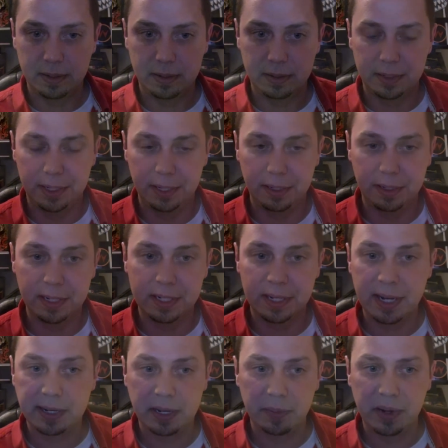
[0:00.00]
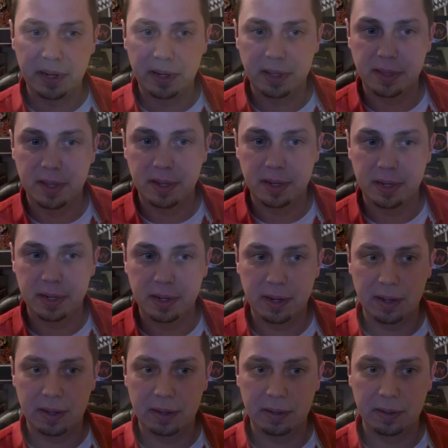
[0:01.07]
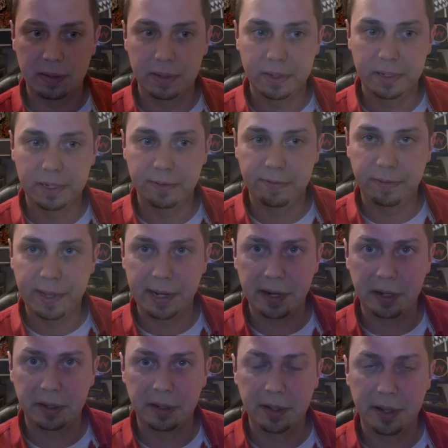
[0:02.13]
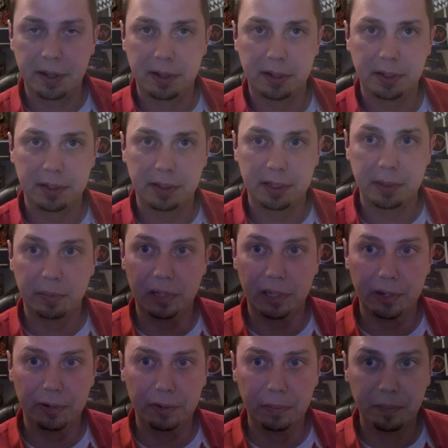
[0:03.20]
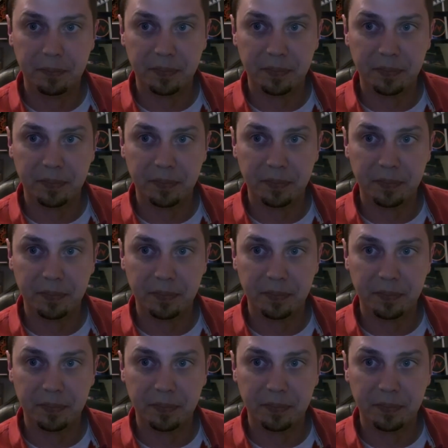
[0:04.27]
disconnected me and then deflated the balloon,